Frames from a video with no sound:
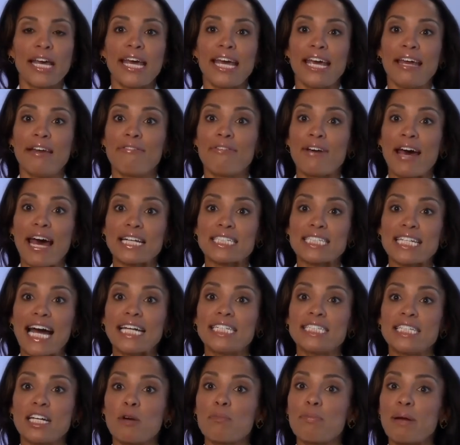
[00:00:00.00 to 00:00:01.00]
In fact, I
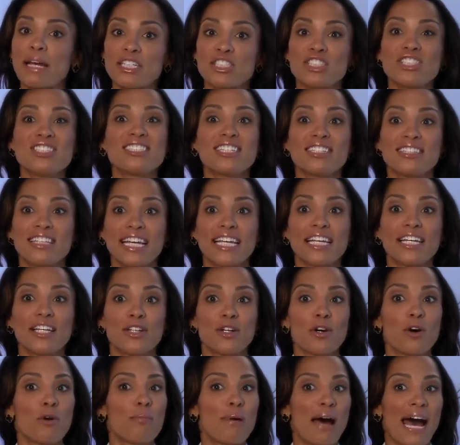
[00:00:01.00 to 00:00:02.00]
tell patients that they can
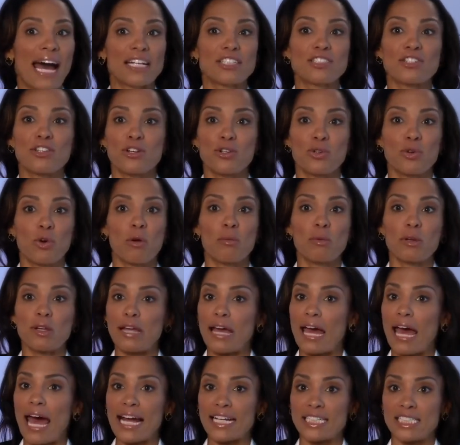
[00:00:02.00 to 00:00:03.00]
go back to their normal
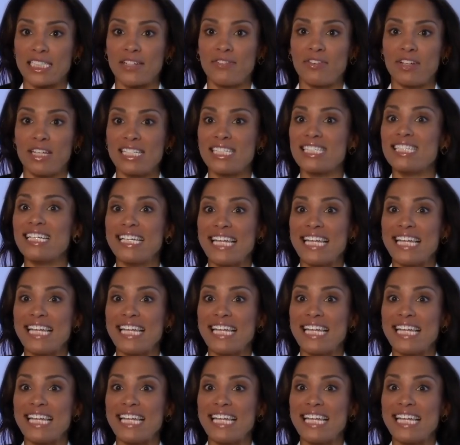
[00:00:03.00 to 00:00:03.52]
activities the